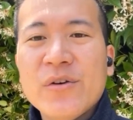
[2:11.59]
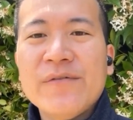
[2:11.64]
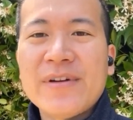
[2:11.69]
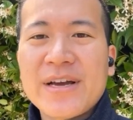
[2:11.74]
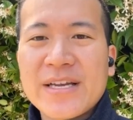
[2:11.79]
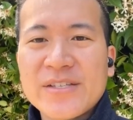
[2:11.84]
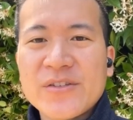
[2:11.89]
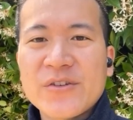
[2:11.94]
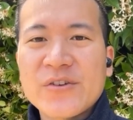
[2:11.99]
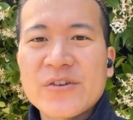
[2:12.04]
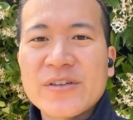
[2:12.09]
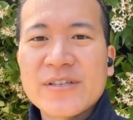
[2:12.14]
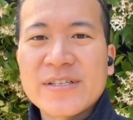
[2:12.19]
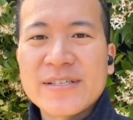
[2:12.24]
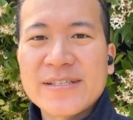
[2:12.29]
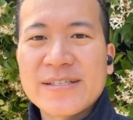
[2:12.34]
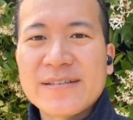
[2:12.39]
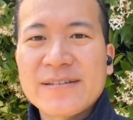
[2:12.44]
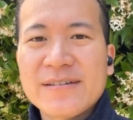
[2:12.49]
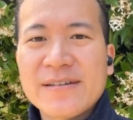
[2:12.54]
to
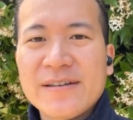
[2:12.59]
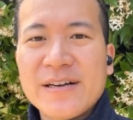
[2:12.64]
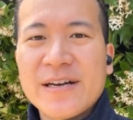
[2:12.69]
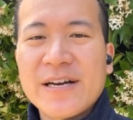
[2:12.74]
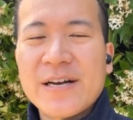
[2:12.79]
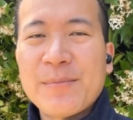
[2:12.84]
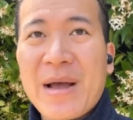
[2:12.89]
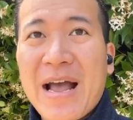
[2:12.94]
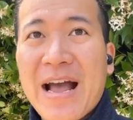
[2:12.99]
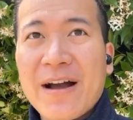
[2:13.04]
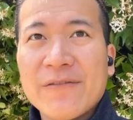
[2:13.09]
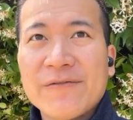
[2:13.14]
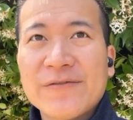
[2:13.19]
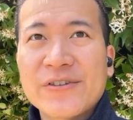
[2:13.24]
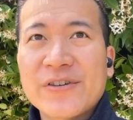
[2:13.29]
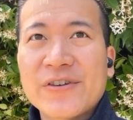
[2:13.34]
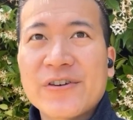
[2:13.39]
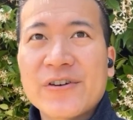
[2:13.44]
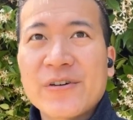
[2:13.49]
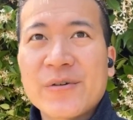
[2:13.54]
investors
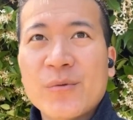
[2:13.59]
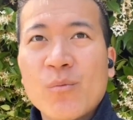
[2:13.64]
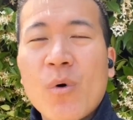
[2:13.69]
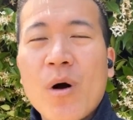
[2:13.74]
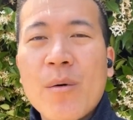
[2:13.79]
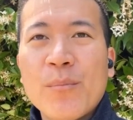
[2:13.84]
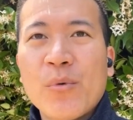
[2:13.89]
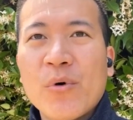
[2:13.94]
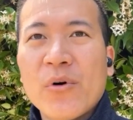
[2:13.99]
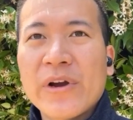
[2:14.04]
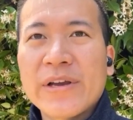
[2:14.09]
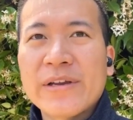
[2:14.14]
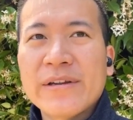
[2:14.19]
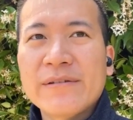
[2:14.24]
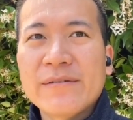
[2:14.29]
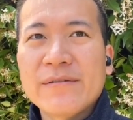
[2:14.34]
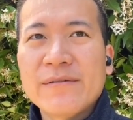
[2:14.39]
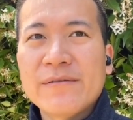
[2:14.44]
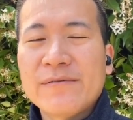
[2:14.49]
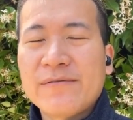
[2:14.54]
after
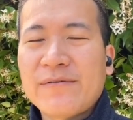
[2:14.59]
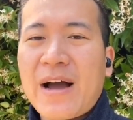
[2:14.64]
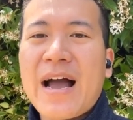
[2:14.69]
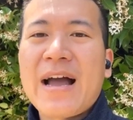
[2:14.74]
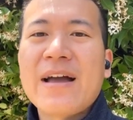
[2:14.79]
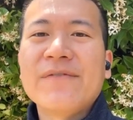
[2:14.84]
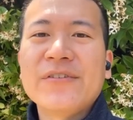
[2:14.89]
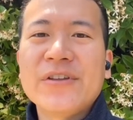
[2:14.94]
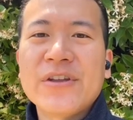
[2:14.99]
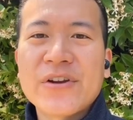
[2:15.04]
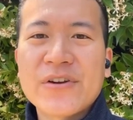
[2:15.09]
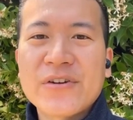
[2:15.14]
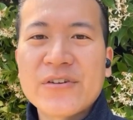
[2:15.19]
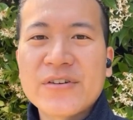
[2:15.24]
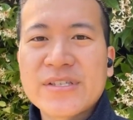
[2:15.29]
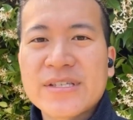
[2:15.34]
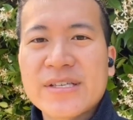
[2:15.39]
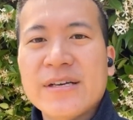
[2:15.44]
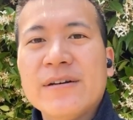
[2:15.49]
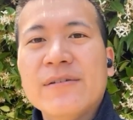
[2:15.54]
1.5
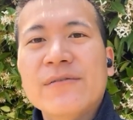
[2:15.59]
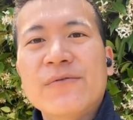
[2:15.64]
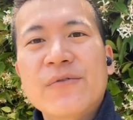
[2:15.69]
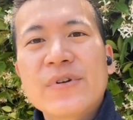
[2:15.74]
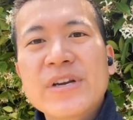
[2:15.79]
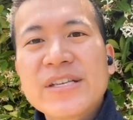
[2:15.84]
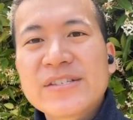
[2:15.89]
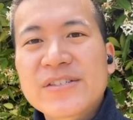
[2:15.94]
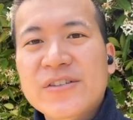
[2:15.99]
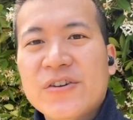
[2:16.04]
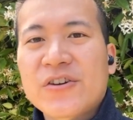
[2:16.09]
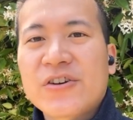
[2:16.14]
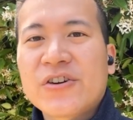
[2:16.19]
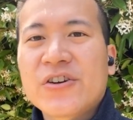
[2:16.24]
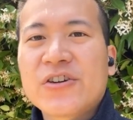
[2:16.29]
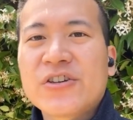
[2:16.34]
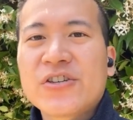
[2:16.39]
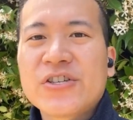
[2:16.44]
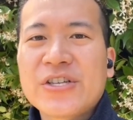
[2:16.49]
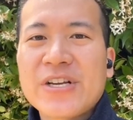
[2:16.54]
years of
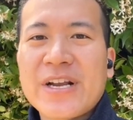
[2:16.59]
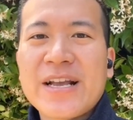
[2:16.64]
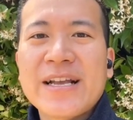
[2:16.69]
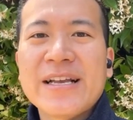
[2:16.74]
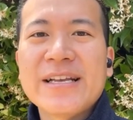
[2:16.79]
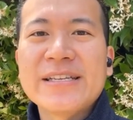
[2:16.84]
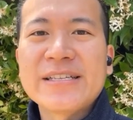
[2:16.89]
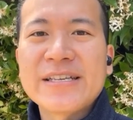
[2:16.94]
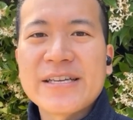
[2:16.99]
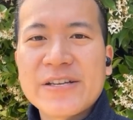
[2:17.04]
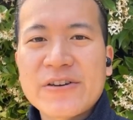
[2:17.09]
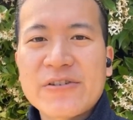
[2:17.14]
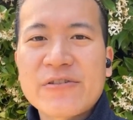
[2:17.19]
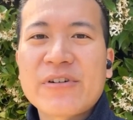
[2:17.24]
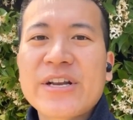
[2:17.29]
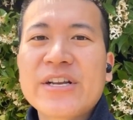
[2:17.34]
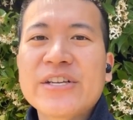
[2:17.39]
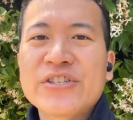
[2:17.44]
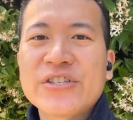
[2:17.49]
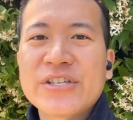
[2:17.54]
research and
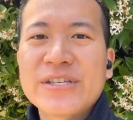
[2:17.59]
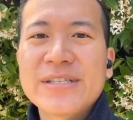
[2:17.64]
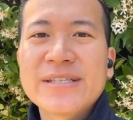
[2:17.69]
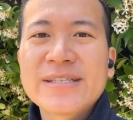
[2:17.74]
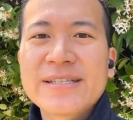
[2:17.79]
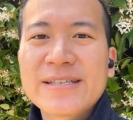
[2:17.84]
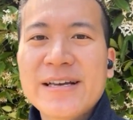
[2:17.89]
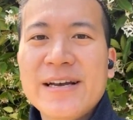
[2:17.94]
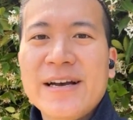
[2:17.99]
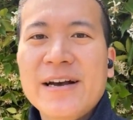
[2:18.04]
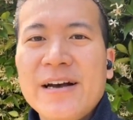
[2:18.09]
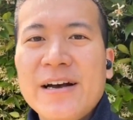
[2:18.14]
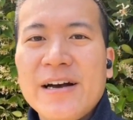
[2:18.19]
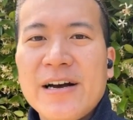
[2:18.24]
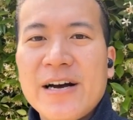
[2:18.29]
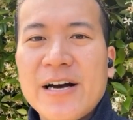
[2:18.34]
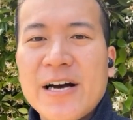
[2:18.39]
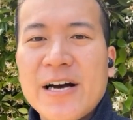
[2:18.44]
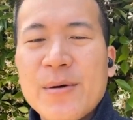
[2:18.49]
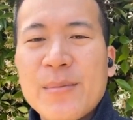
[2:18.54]
iterations
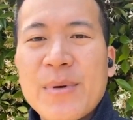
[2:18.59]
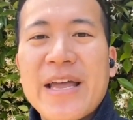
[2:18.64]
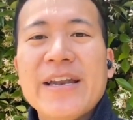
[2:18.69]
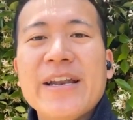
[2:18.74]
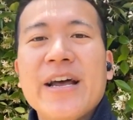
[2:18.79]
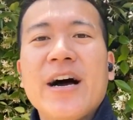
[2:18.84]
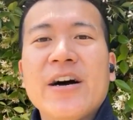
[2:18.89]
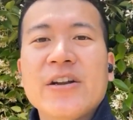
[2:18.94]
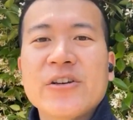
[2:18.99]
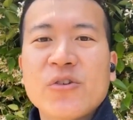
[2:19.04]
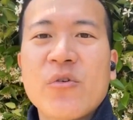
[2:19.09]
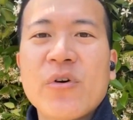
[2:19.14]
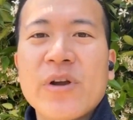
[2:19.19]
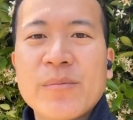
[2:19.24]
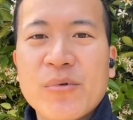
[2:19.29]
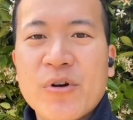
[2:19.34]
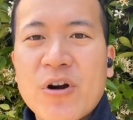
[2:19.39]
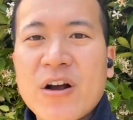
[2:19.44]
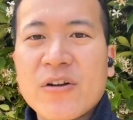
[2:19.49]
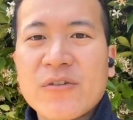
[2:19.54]
and
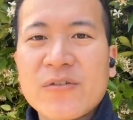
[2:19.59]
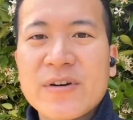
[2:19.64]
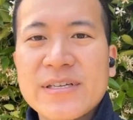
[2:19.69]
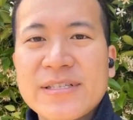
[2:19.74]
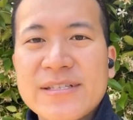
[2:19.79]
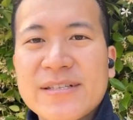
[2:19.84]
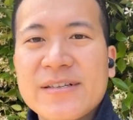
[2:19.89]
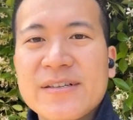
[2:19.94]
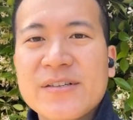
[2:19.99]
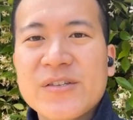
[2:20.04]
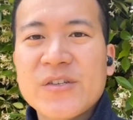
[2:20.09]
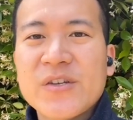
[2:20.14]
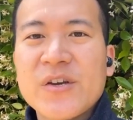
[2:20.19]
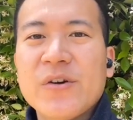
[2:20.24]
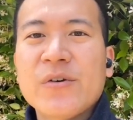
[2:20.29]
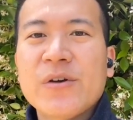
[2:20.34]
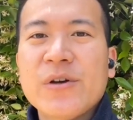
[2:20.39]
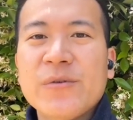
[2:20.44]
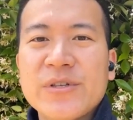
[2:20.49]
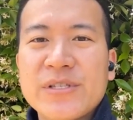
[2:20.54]
ongoing progress.
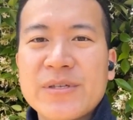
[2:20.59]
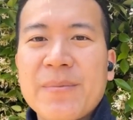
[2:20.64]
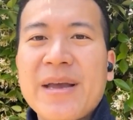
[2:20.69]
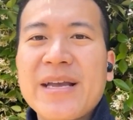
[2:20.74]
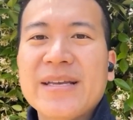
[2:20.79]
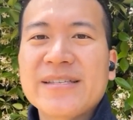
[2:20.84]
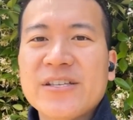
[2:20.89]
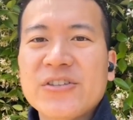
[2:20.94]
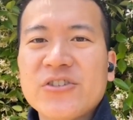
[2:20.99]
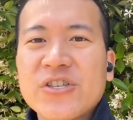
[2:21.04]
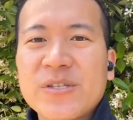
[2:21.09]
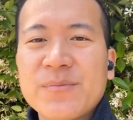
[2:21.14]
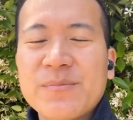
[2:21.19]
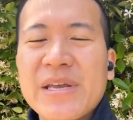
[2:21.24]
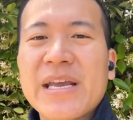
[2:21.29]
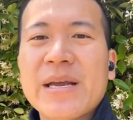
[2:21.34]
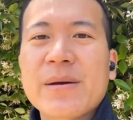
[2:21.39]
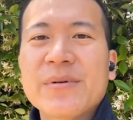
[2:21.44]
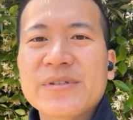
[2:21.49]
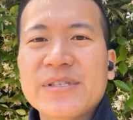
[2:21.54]
So it was amazing
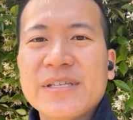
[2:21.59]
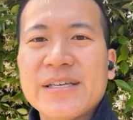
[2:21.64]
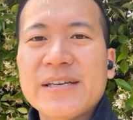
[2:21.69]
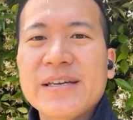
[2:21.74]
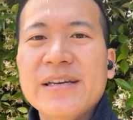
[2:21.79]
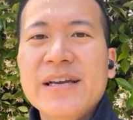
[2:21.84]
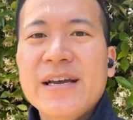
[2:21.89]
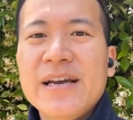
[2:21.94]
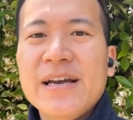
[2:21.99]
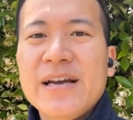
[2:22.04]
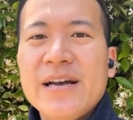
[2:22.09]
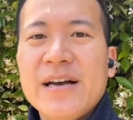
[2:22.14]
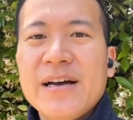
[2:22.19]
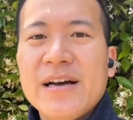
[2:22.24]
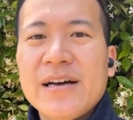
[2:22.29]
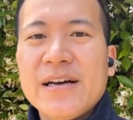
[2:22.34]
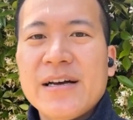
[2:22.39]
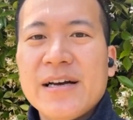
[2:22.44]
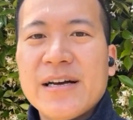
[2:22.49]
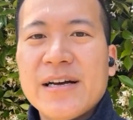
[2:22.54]
just being able to
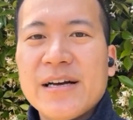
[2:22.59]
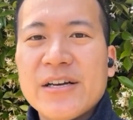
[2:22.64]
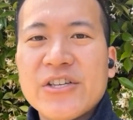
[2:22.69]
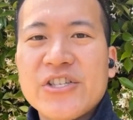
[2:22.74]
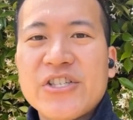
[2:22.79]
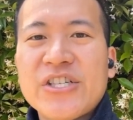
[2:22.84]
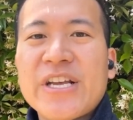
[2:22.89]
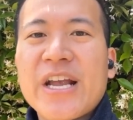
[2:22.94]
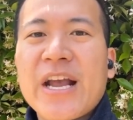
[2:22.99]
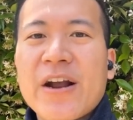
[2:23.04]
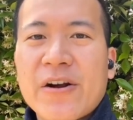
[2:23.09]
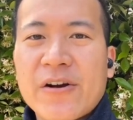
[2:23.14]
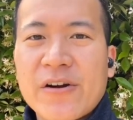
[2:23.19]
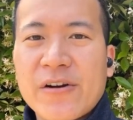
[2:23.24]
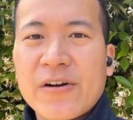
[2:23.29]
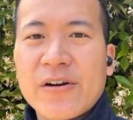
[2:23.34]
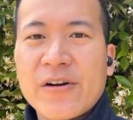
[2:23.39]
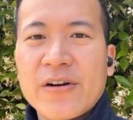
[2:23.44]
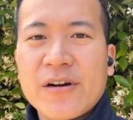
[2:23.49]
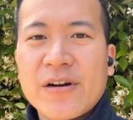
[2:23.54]

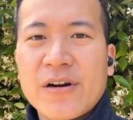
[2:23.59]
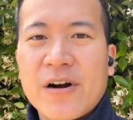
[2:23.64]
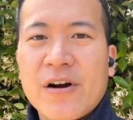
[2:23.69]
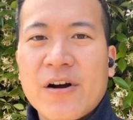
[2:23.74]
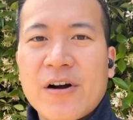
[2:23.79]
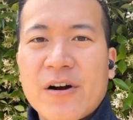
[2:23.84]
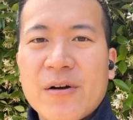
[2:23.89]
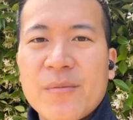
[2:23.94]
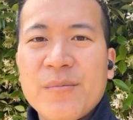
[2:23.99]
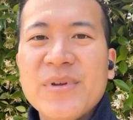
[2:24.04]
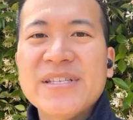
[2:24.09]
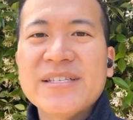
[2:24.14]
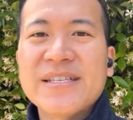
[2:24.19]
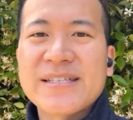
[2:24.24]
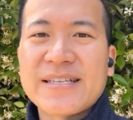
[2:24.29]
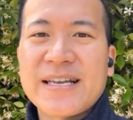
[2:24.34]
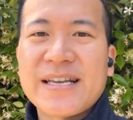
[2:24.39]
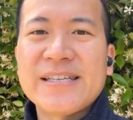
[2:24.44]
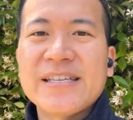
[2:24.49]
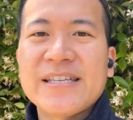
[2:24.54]
share our
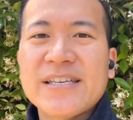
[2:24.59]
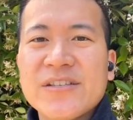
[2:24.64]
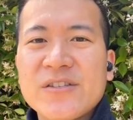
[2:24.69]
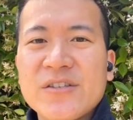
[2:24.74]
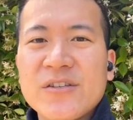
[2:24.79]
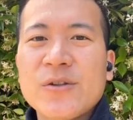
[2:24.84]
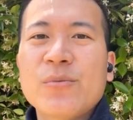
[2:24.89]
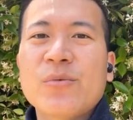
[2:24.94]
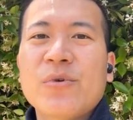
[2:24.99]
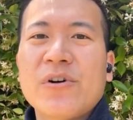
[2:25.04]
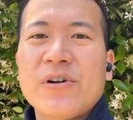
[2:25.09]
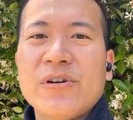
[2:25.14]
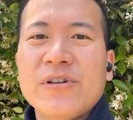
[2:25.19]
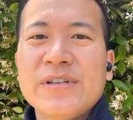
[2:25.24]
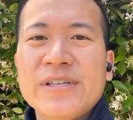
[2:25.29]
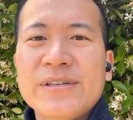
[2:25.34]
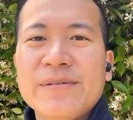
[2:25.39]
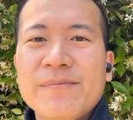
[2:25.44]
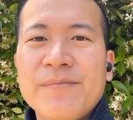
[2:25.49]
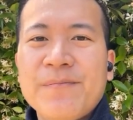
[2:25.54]
business idea to the
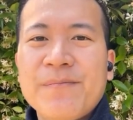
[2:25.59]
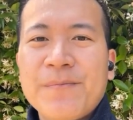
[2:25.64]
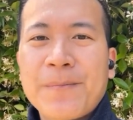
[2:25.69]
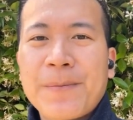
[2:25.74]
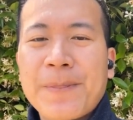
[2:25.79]
world.